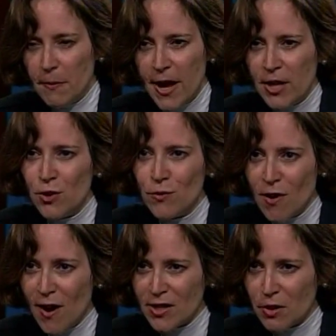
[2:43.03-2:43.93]
pay you
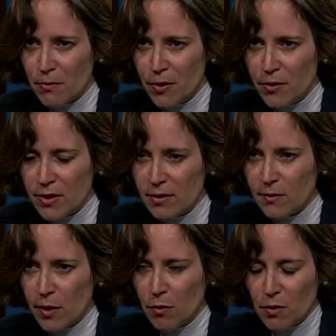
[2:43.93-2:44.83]
not to produce.
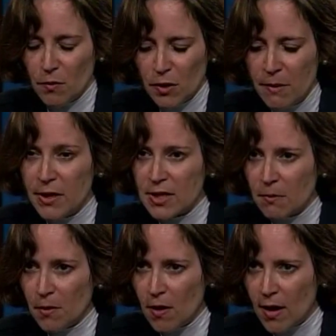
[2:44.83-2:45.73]
We will limit
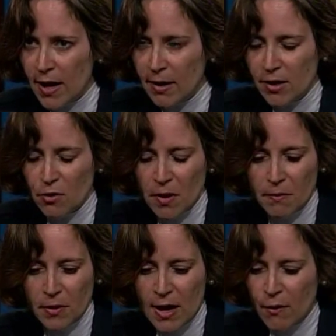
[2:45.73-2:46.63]
supply, either by
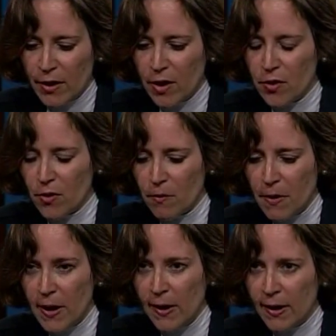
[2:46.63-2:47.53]
plowing under or
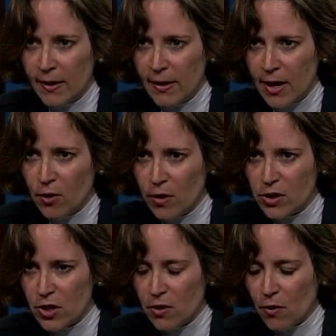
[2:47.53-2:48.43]
paying
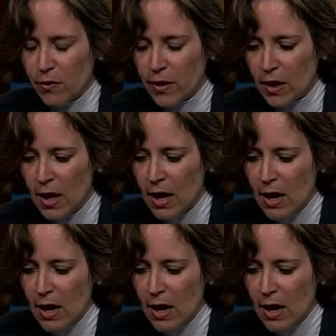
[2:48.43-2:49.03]
acreage and the whole thing.